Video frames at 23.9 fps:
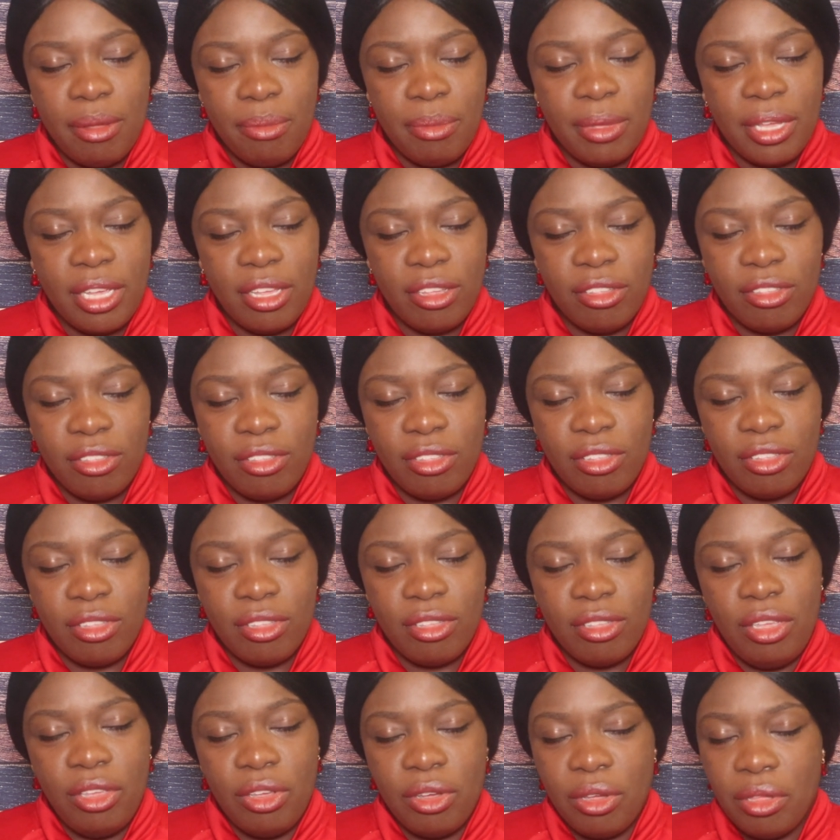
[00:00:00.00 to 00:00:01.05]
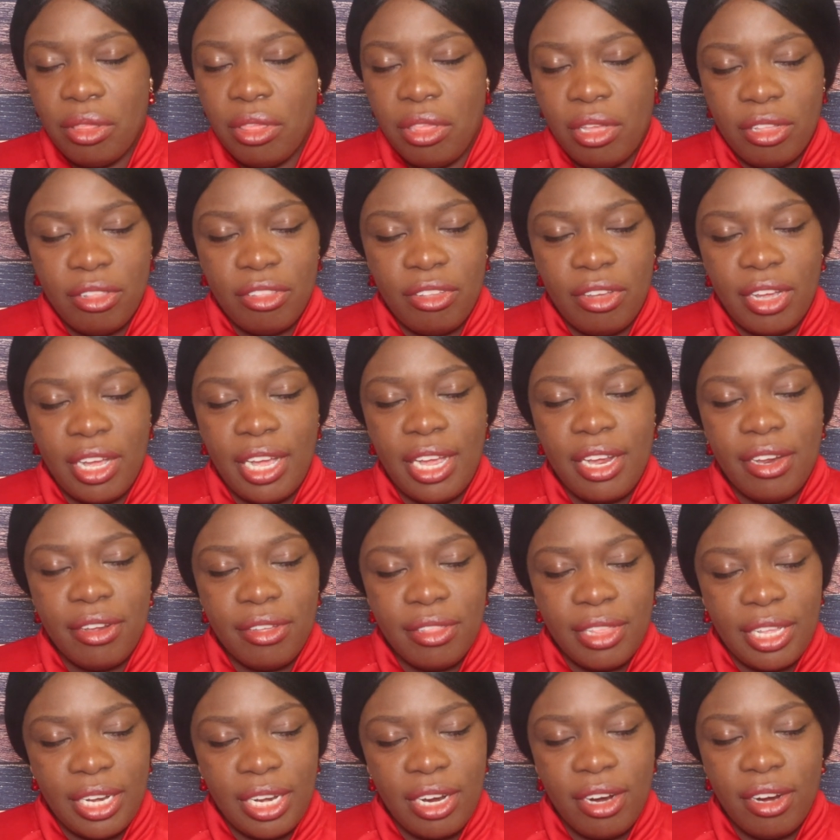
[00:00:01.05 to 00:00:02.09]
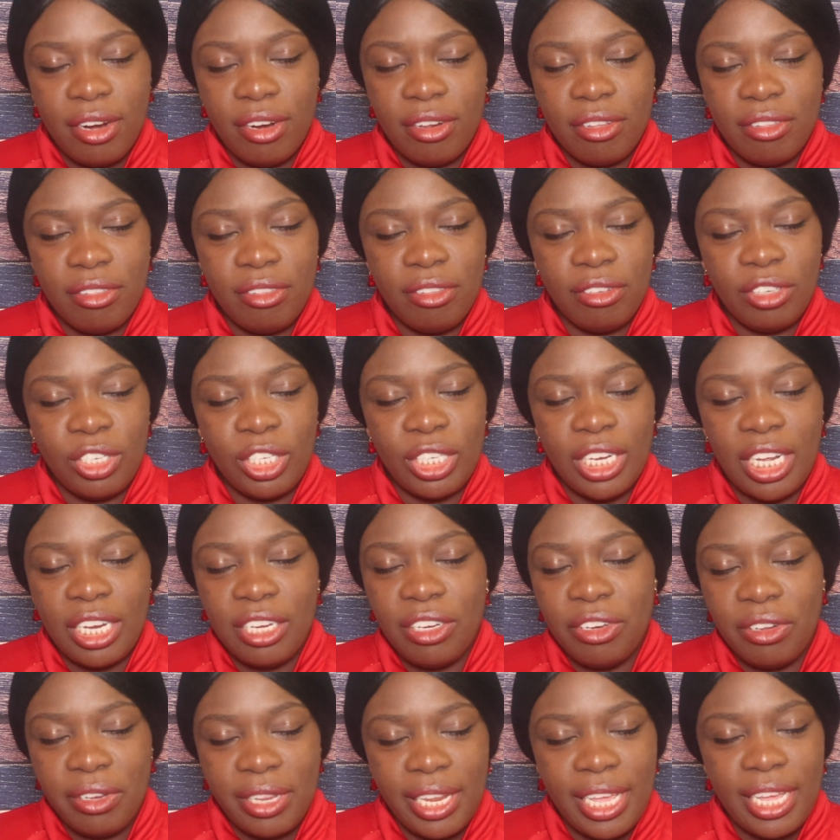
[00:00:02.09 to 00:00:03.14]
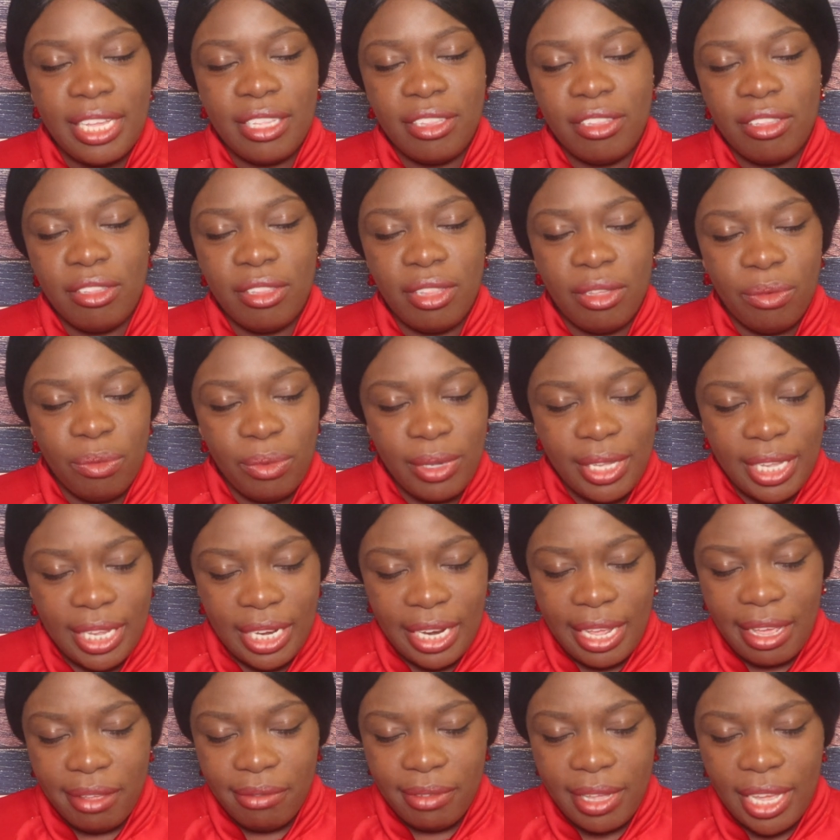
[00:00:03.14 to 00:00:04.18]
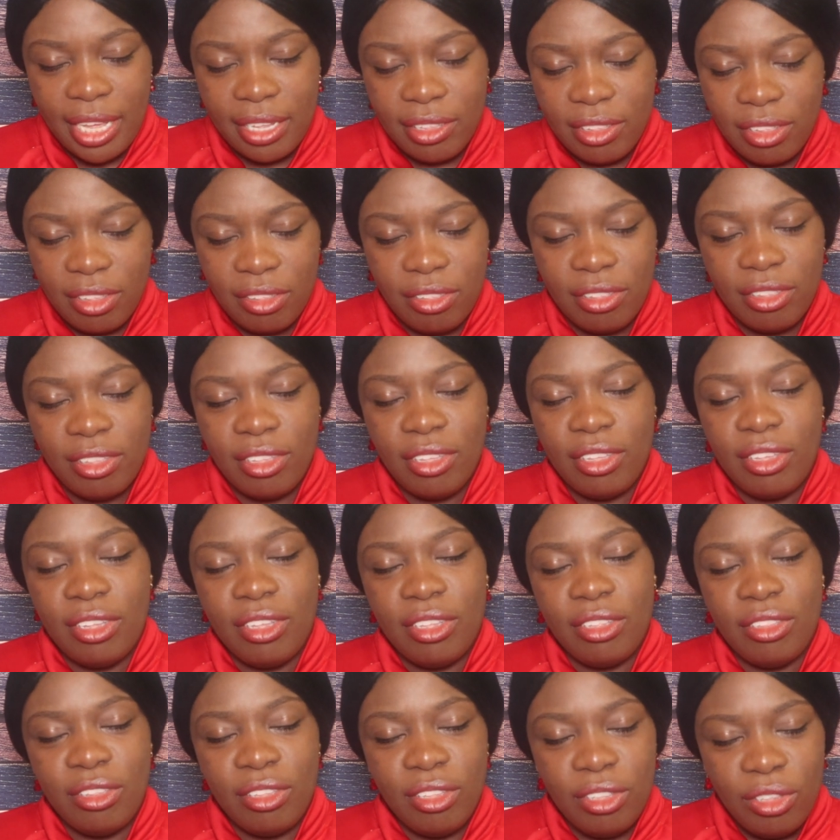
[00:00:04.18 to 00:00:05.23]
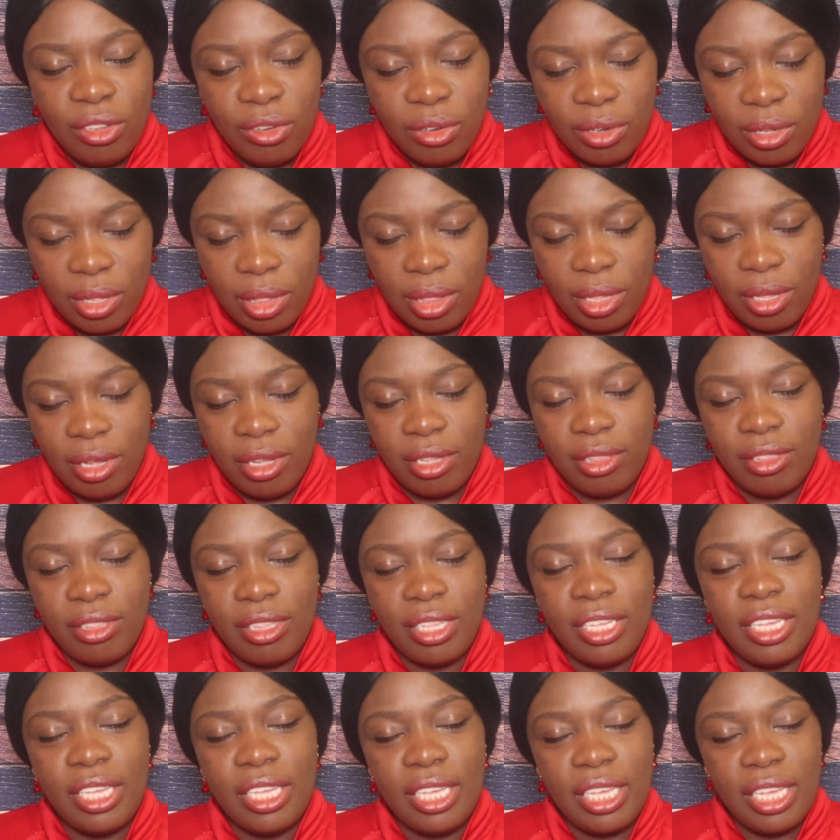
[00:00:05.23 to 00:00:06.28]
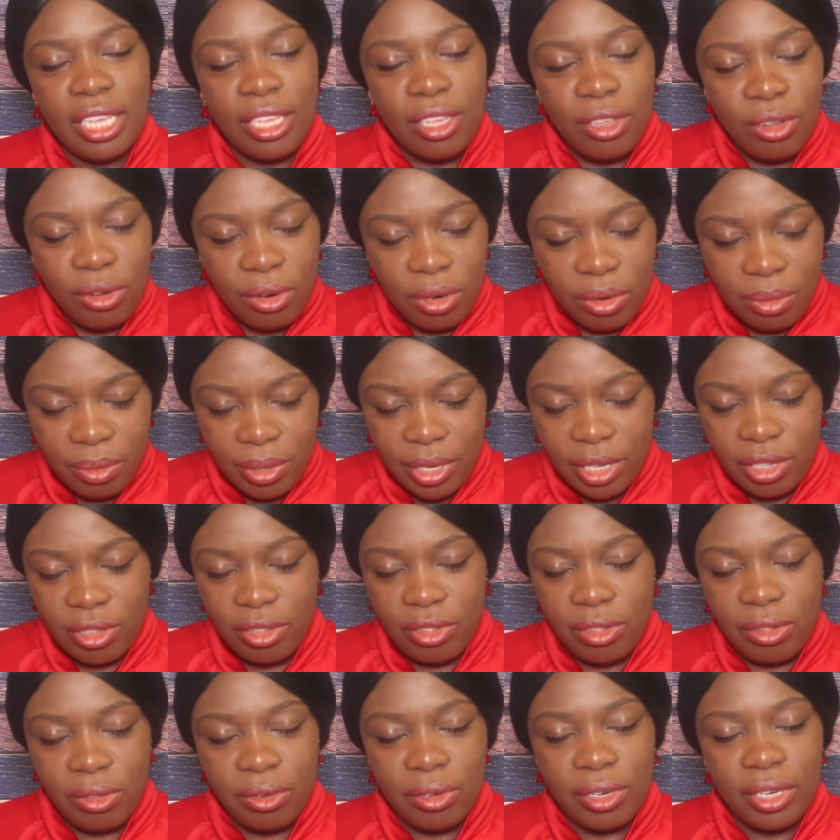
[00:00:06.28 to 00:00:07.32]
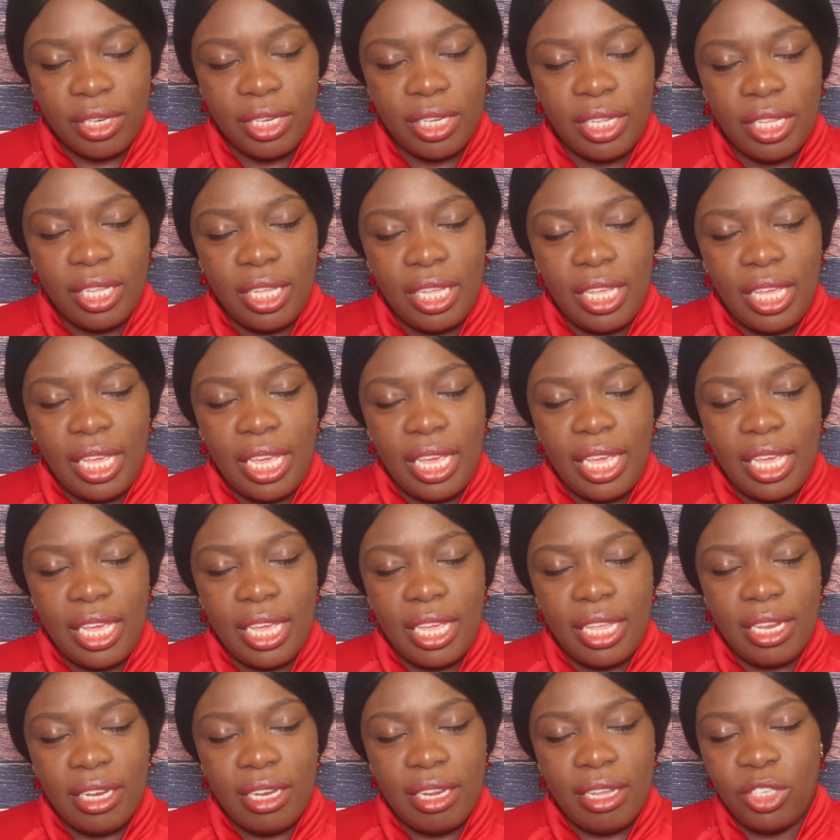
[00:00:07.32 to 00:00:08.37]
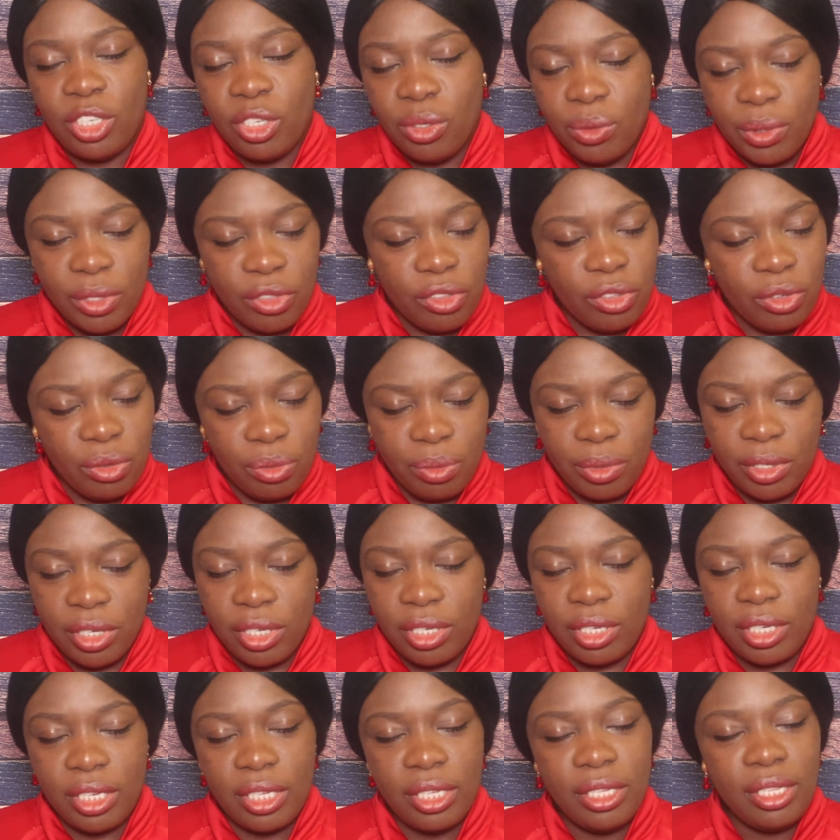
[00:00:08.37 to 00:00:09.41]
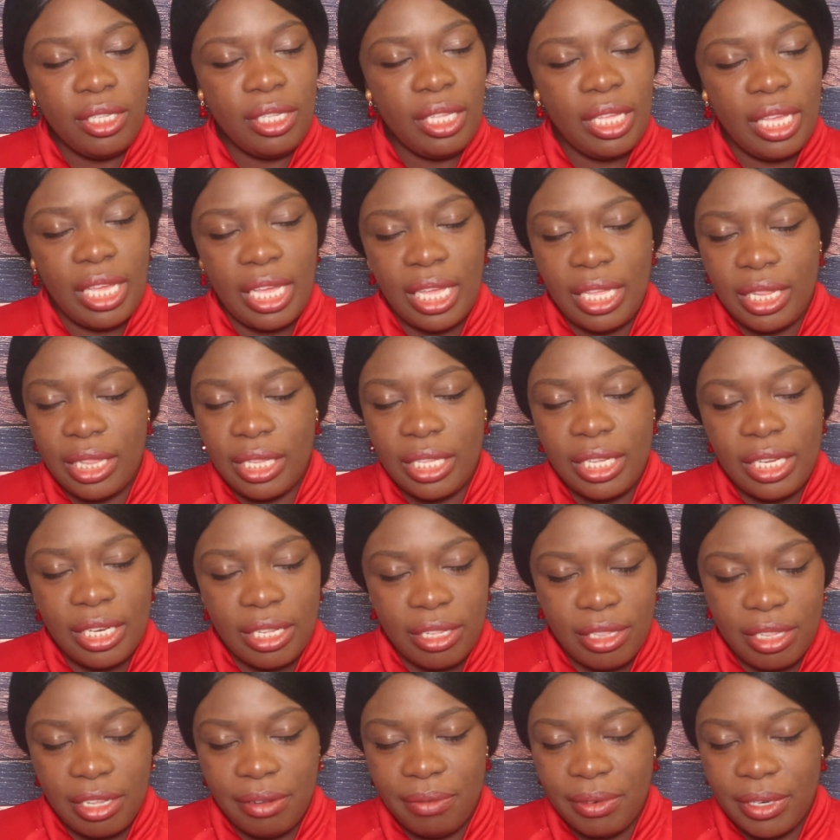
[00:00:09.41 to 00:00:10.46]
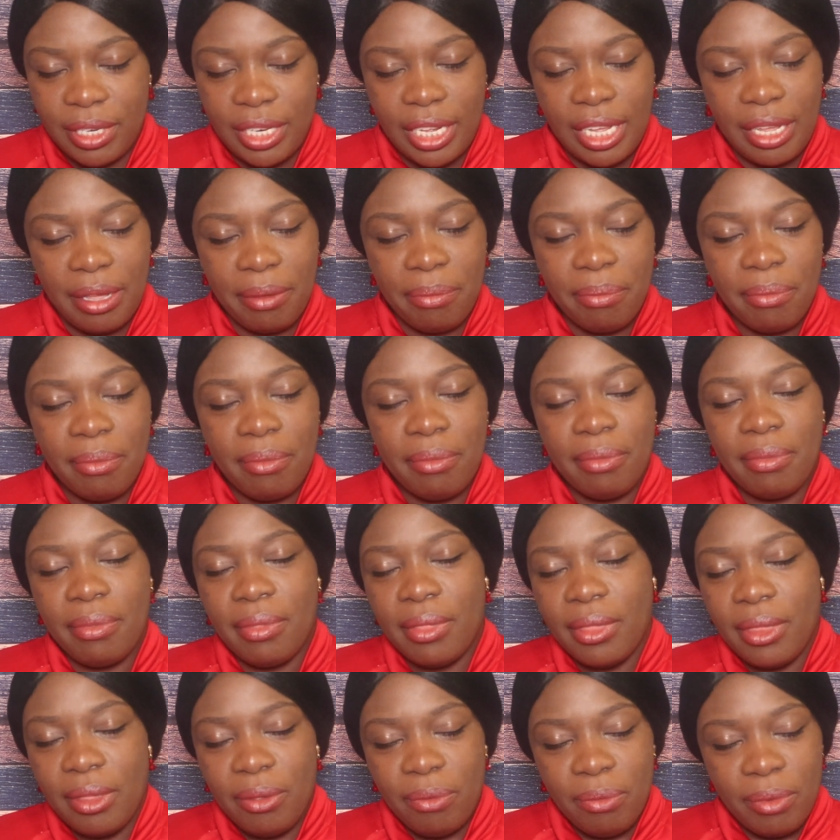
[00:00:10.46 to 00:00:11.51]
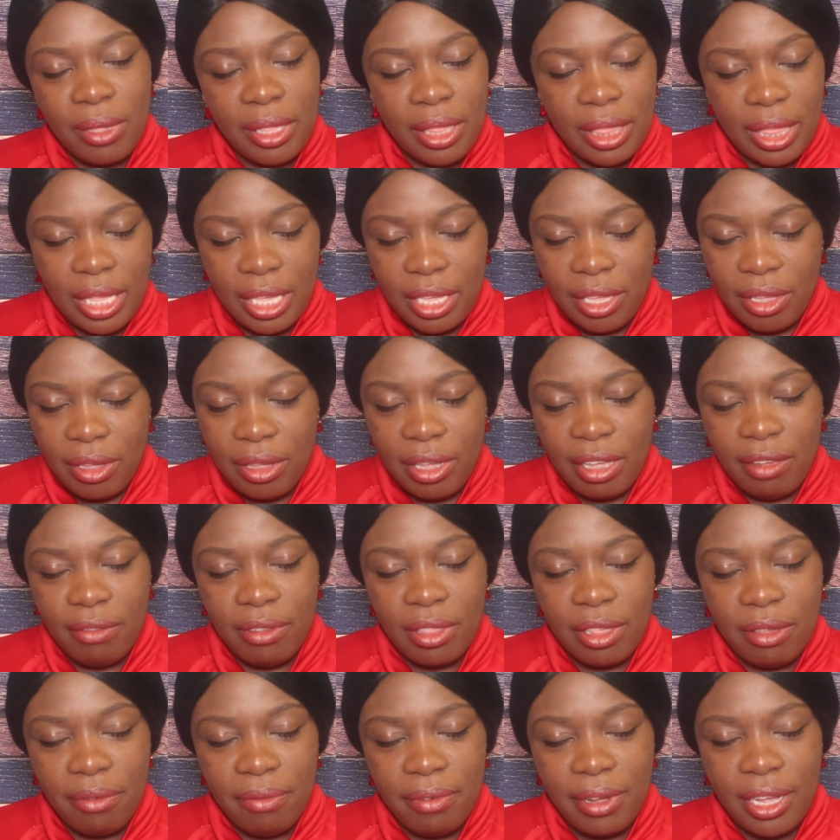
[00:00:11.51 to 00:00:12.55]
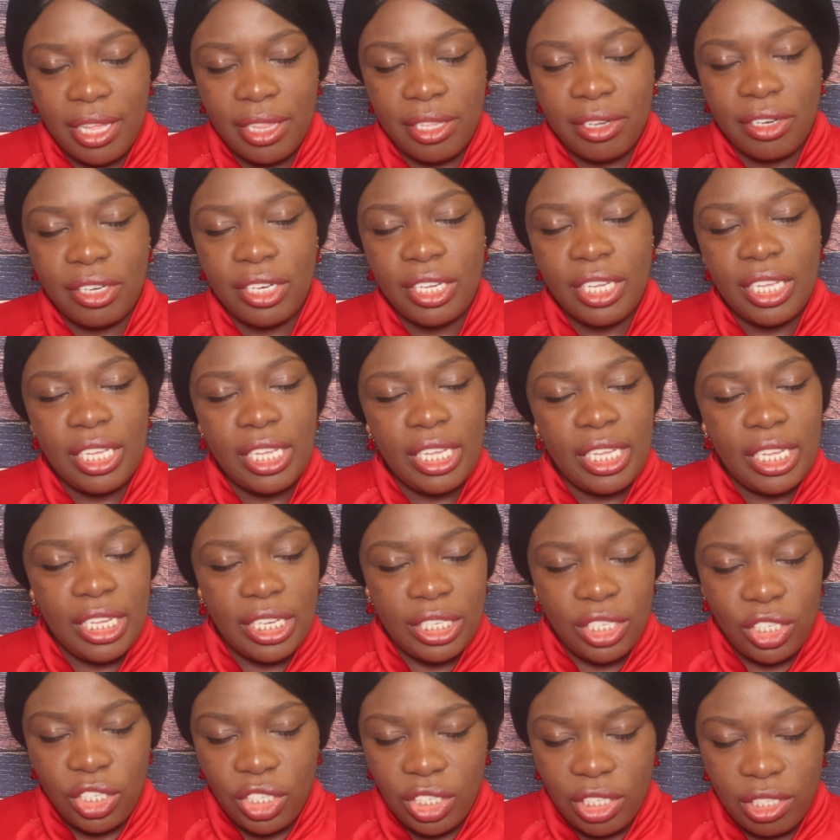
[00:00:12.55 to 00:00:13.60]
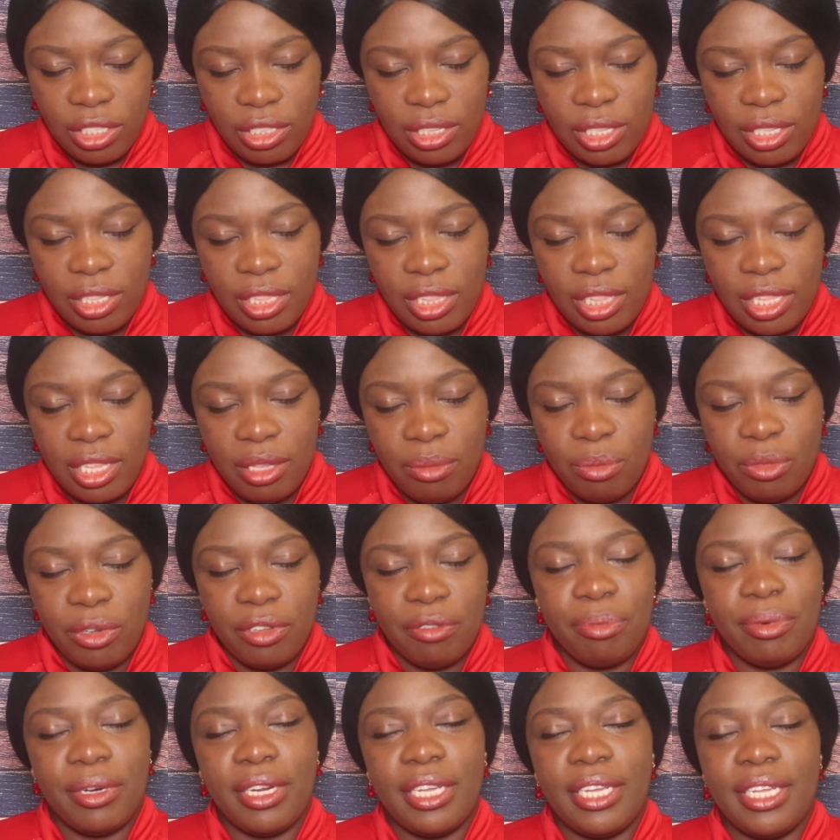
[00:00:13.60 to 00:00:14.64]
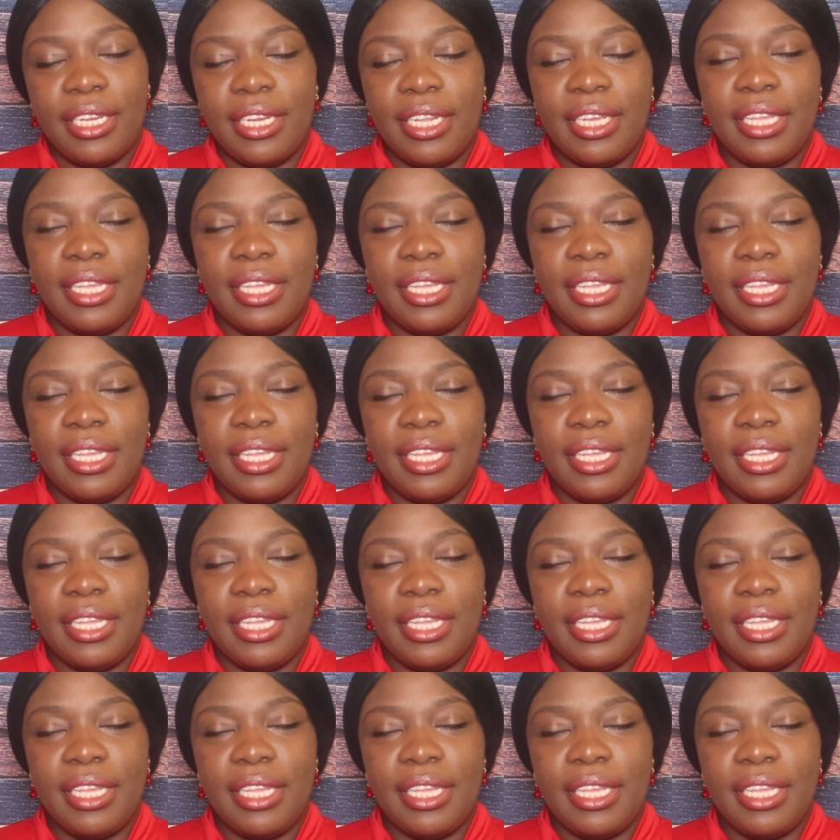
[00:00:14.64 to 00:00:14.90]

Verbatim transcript: because your thoughts are higher than ours. So shine your light so that we can have access to your thoughts and your ways, Lord. And show us your word and lead us every day. We thank you, Heavenly Father. In Jesus' name we pray.